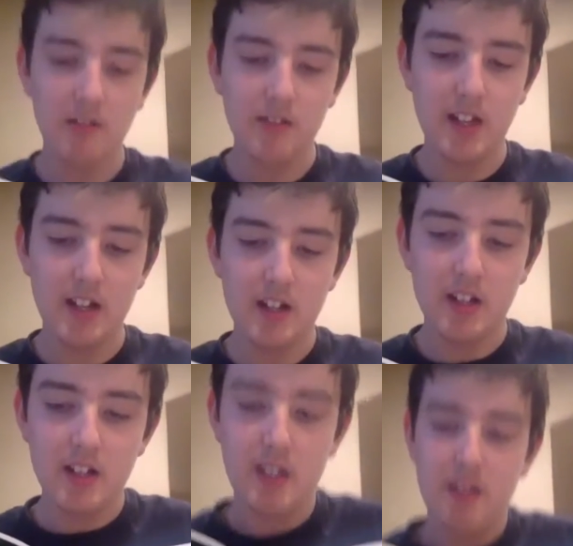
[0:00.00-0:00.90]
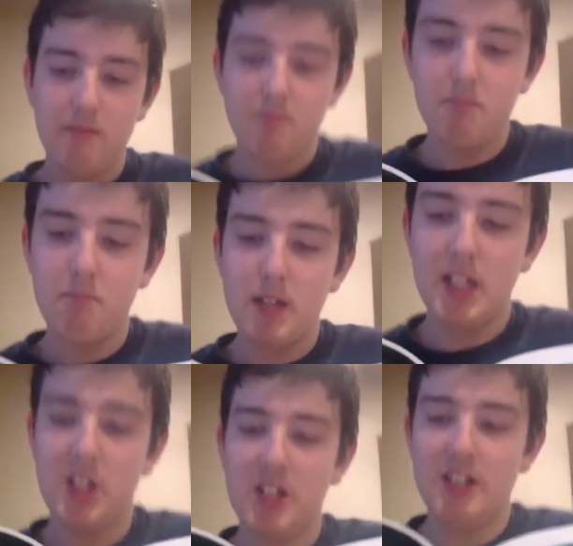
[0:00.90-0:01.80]
out there.
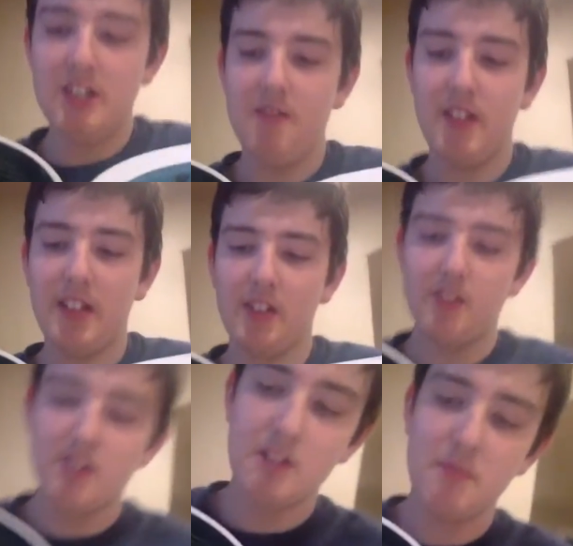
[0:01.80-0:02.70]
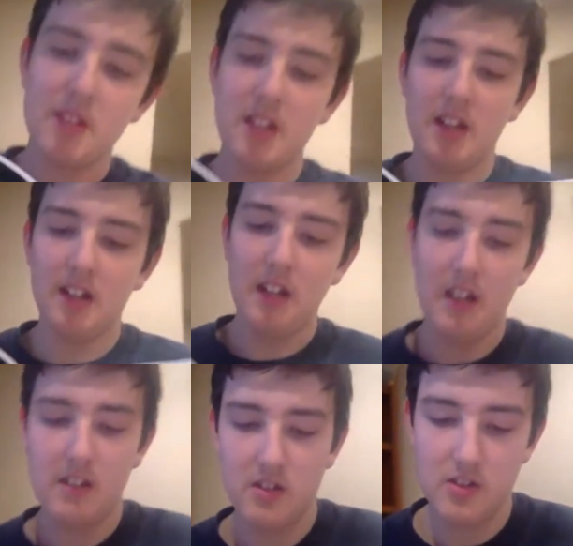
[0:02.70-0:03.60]
Bigger even than Christmas and
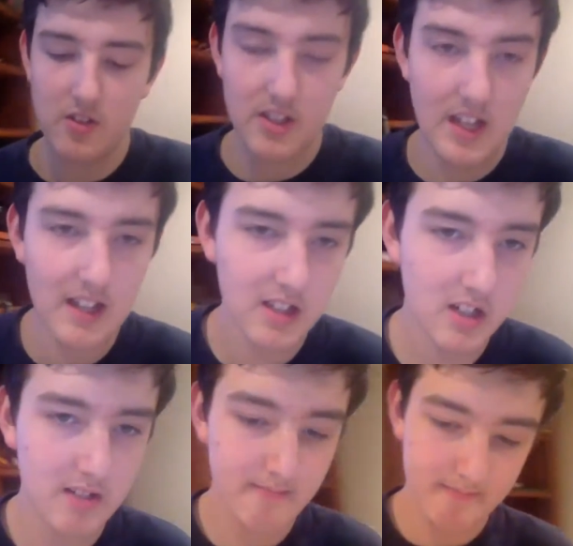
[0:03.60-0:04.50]
Easter together.